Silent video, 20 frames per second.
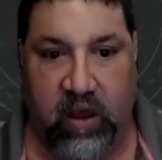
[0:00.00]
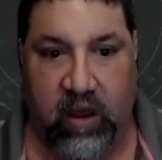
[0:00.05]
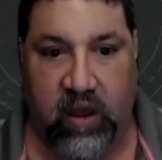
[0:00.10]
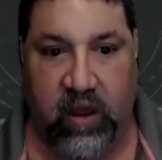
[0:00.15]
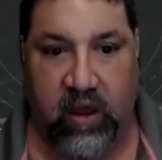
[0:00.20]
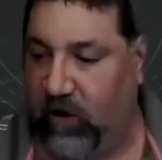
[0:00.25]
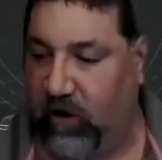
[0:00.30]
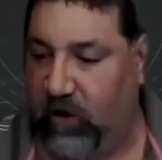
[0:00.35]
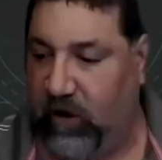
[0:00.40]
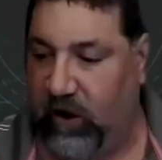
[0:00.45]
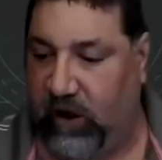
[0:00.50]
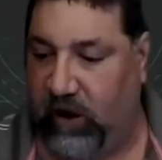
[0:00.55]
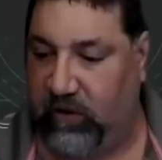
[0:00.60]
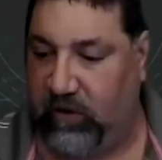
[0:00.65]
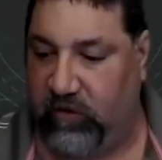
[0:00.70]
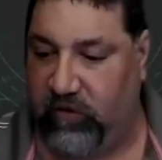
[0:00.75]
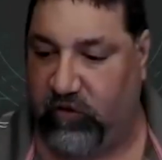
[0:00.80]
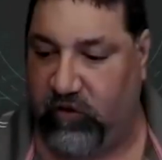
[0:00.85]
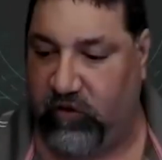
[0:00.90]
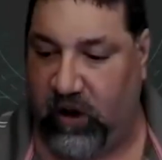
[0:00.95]
and you're
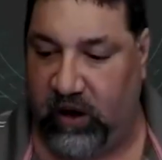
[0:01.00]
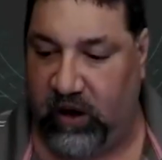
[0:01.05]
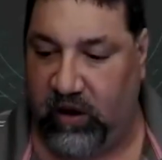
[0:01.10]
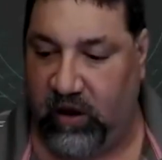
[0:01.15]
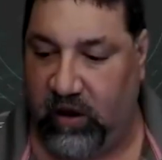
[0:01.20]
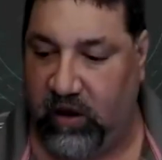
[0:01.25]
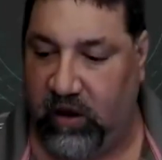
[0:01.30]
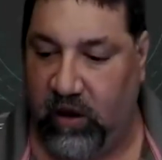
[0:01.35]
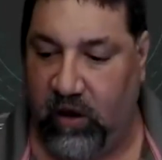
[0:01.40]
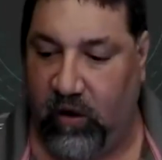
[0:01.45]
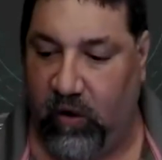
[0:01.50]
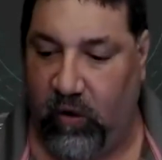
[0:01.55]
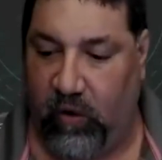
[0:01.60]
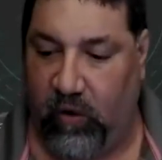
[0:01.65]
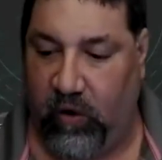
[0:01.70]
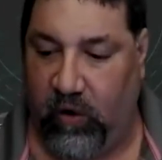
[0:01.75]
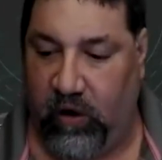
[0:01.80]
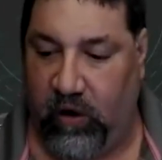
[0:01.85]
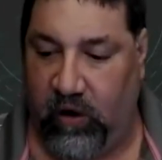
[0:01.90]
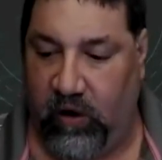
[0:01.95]
in China
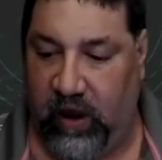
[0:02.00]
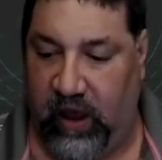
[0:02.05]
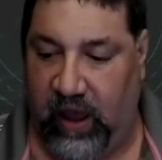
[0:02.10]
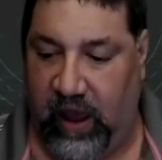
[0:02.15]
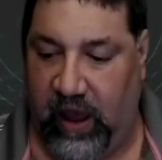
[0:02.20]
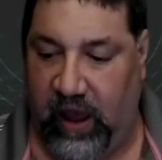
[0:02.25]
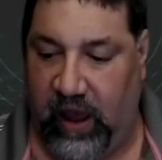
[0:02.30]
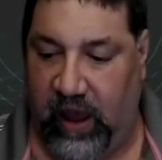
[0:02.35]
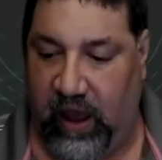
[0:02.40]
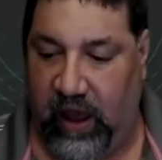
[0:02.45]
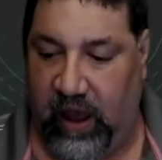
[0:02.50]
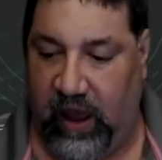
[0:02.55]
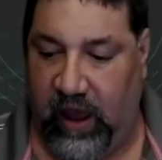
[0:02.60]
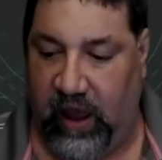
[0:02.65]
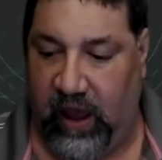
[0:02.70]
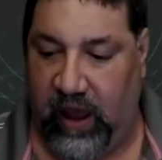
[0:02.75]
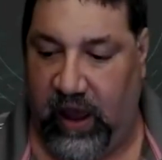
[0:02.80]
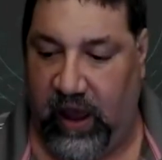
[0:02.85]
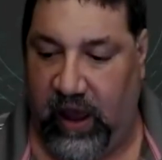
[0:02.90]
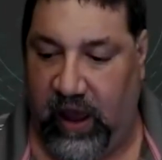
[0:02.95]
or
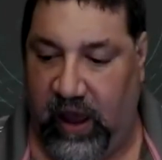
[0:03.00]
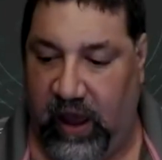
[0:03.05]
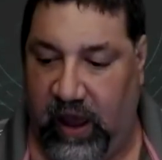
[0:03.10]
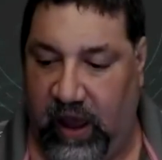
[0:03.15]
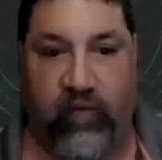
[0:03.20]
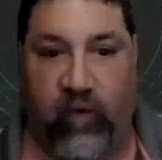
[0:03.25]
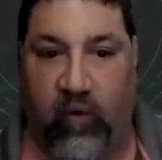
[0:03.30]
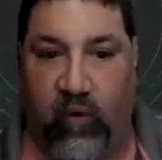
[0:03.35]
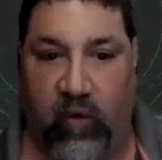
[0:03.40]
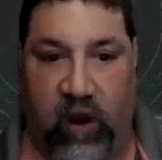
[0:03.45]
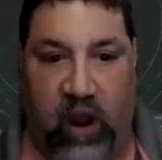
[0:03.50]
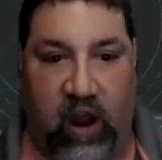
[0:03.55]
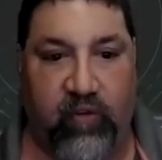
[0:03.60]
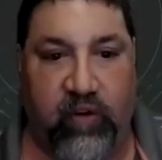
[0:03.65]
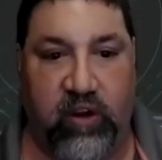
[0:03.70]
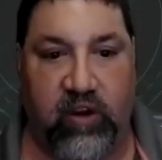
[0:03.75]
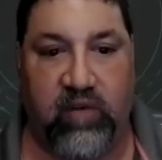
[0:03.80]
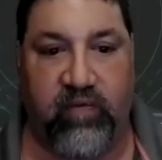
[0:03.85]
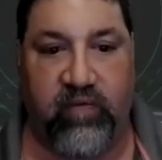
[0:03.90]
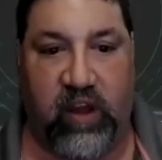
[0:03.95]
Europe or wherever
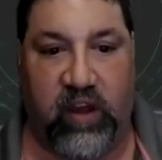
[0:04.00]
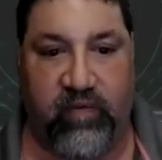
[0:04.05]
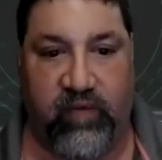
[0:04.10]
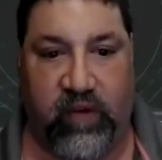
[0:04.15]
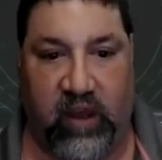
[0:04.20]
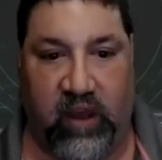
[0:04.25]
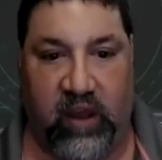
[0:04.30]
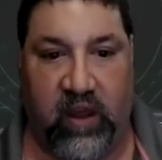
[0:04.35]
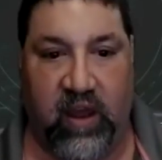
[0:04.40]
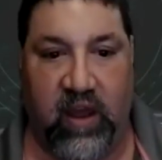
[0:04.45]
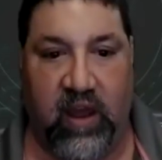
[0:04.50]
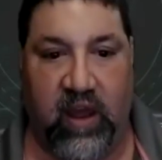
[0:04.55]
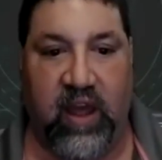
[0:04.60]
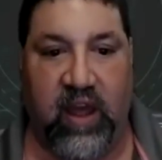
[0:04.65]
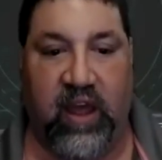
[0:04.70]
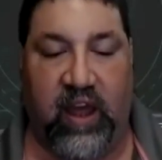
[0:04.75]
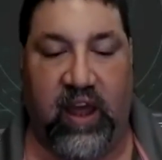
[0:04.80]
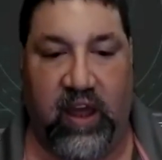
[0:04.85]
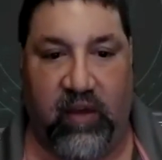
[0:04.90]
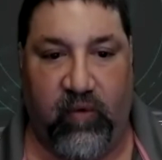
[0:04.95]
you may be,
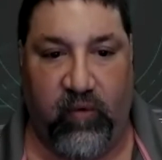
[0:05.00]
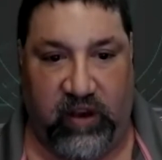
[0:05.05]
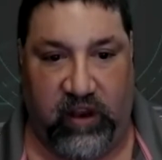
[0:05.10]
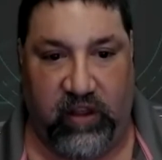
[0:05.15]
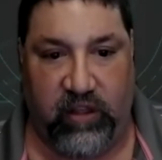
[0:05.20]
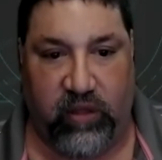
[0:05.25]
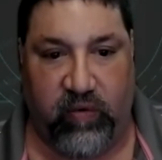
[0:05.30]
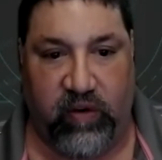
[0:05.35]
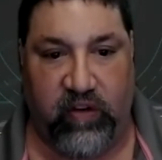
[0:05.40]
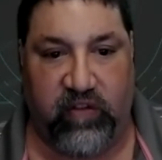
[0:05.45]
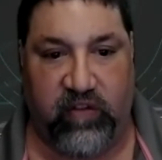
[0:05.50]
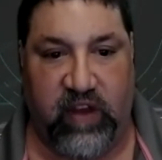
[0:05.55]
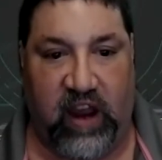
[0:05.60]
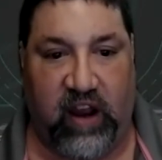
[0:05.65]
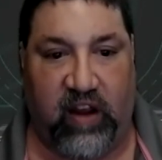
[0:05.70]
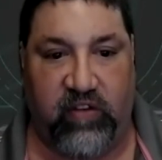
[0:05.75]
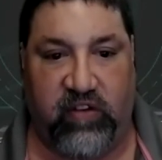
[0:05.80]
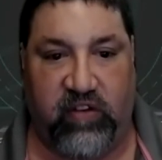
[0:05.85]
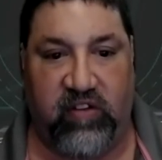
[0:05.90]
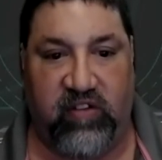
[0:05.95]
within 3
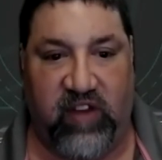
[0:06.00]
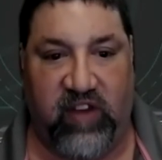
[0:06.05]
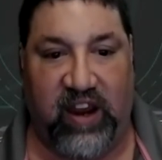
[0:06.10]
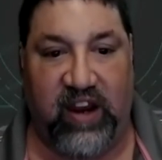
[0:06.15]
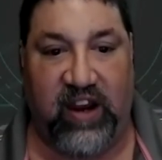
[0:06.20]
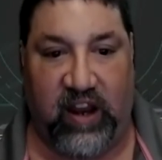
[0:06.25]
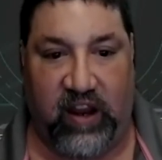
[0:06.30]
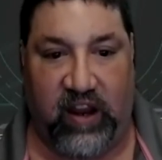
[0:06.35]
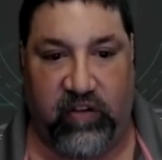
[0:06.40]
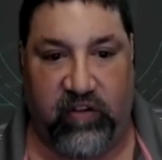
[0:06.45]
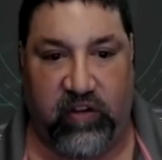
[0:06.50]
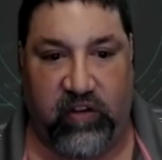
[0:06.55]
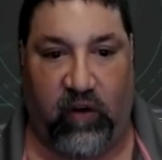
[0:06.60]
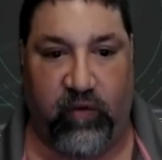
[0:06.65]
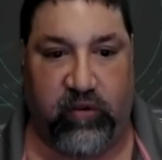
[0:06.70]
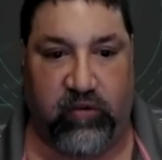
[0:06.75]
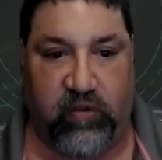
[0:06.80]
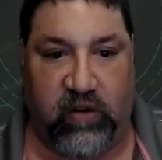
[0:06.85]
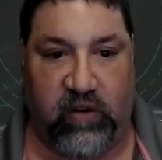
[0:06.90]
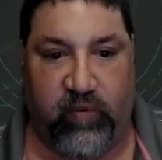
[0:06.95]
seconds, the data itself
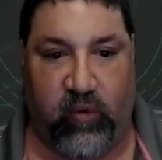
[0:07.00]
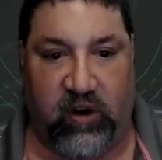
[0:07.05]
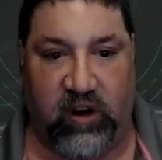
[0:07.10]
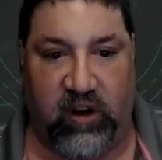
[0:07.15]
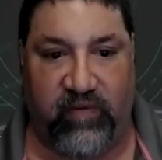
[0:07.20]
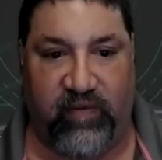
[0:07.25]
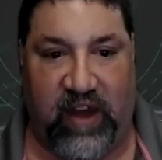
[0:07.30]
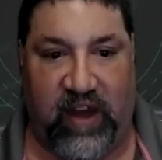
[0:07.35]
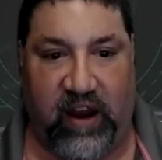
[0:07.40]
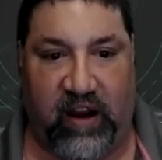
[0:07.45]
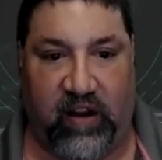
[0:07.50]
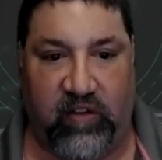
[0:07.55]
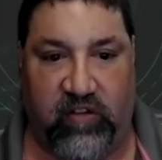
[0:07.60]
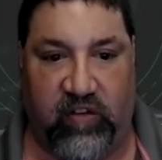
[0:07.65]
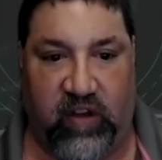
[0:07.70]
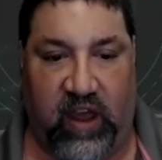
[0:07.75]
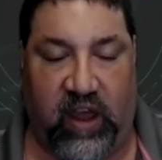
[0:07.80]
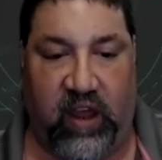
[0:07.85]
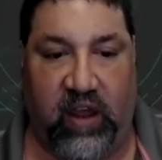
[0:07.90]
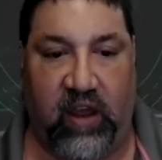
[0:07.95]
is reporting back and
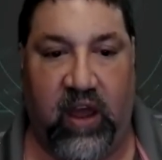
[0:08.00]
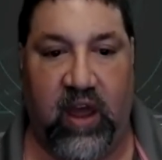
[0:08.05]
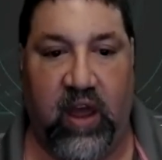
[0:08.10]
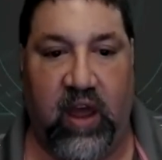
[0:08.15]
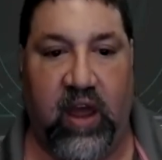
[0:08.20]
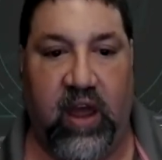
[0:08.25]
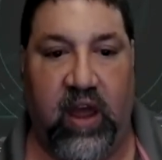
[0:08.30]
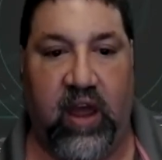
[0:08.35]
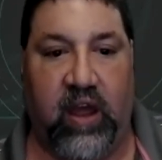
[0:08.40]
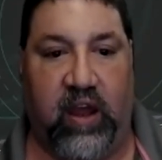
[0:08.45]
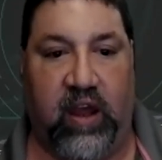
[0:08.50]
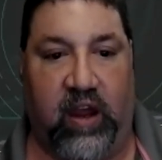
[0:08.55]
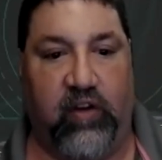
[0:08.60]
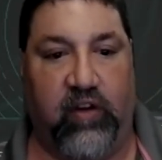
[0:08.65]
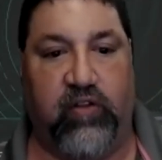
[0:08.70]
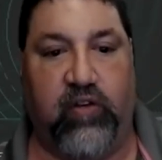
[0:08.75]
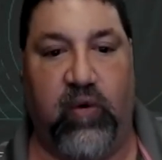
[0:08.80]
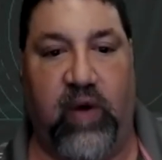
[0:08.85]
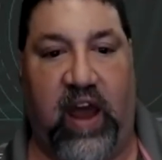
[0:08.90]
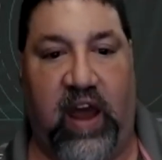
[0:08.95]
saying, here's
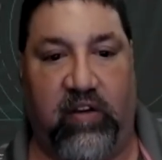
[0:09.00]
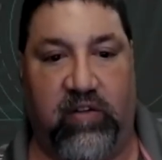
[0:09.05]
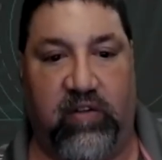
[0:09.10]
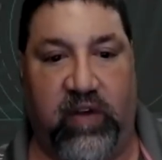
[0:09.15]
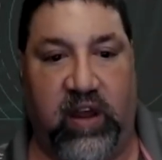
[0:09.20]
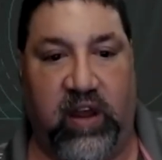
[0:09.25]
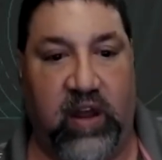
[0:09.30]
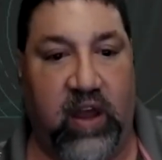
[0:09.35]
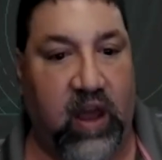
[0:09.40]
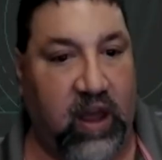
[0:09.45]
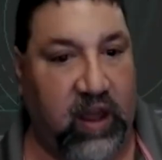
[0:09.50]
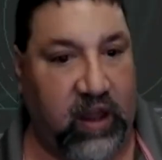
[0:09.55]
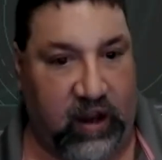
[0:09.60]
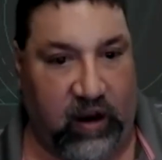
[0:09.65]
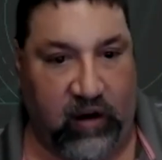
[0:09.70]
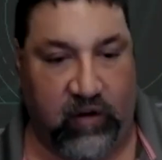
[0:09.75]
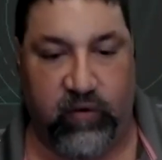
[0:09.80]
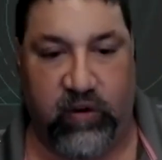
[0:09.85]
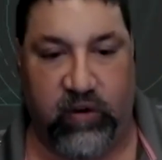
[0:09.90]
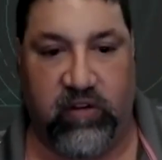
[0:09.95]
who has me,
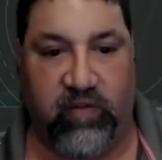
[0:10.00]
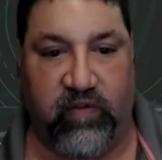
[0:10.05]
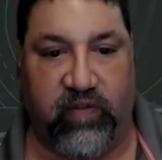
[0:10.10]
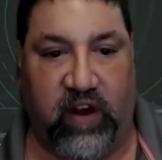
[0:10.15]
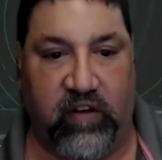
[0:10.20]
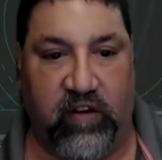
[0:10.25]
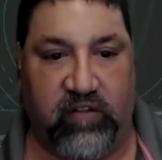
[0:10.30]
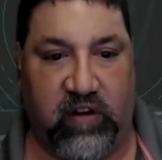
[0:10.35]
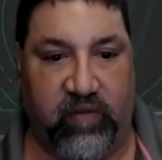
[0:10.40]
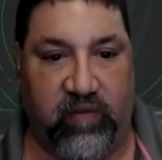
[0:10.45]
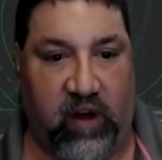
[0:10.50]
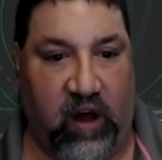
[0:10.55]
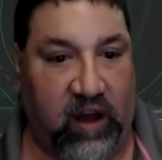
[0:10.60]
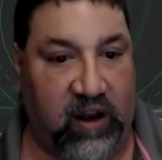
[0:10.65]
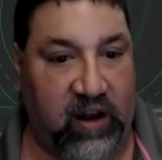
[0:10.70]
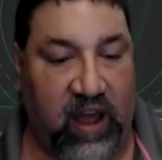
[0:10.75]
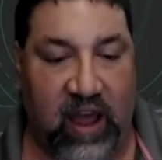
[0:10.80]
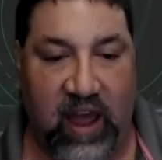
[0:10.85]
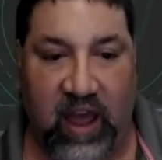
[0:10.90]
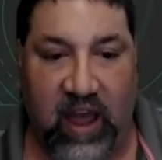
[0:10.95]
here's what device I'm
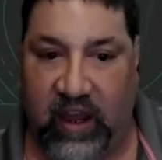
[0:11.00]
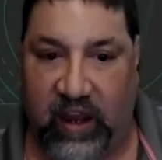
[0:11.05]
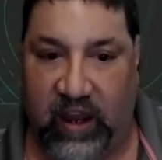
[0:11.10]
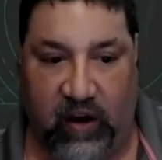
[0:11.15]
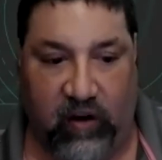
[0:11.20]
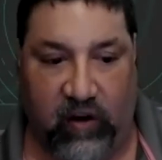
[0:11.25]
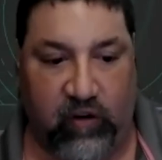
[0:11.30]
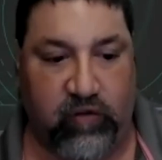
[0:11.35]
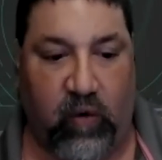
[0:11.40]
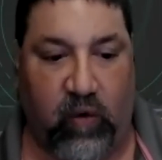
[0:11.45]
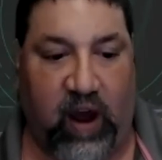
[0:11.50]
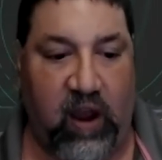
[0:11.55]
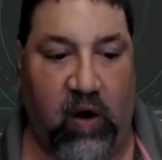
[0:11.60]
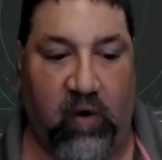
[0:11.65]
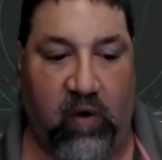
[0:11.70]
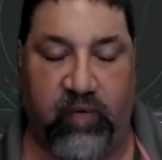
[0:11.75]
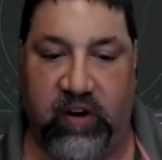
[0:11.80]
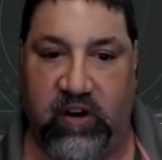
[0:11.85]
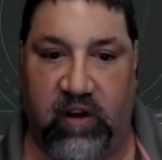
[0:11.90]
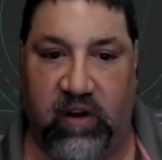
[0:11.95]
on, here's why I
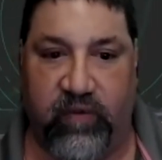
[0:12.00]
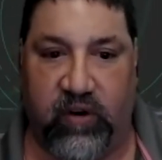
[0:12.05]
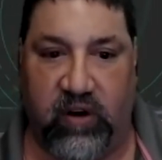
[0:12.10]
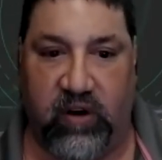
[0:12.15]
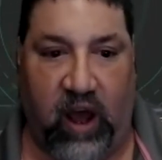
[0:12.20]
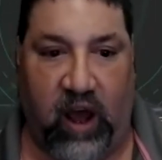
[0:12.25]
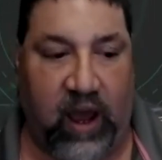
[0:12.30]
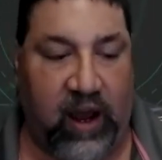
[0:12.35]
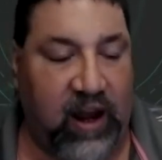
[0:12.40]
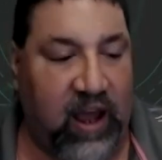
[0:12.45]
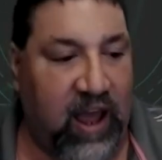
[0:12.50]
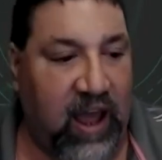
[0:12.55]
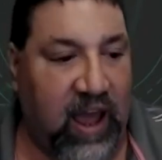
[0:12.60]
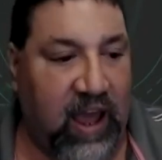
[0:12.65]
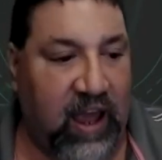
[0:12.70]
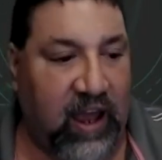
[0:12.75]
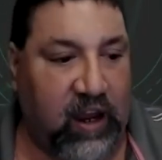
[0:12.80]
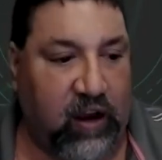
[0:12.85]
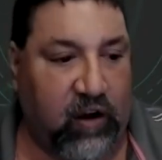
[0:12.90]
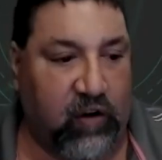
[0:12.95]
opened up or not,
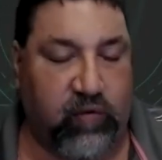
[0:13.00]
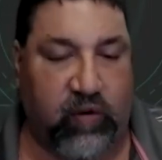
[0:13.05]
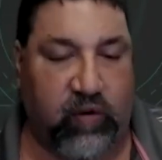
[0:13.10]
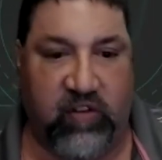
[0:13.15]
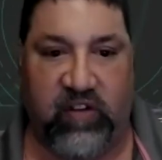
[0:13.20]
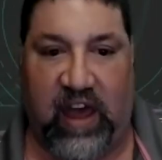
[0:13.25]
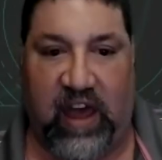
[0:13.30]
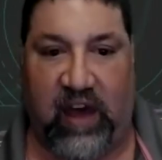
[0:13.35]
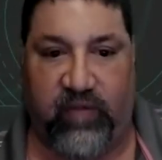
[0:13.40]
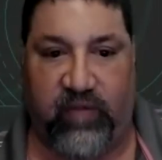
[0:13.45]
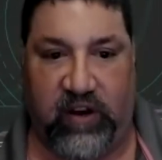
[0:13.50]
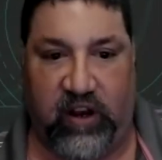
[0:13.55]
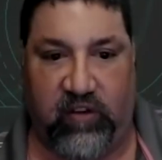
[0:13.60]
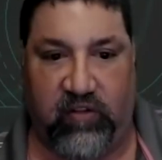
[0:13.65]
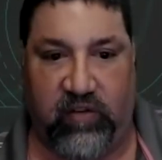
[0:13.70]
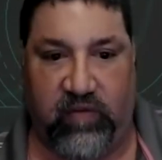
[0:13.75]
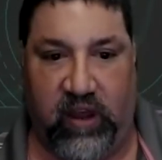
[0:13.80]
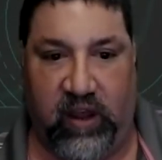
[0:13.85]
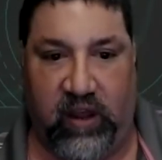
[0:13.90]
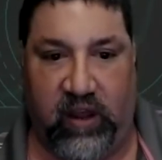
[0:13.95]
here's what's happening
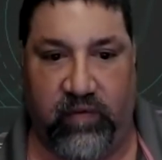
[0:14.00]
to me.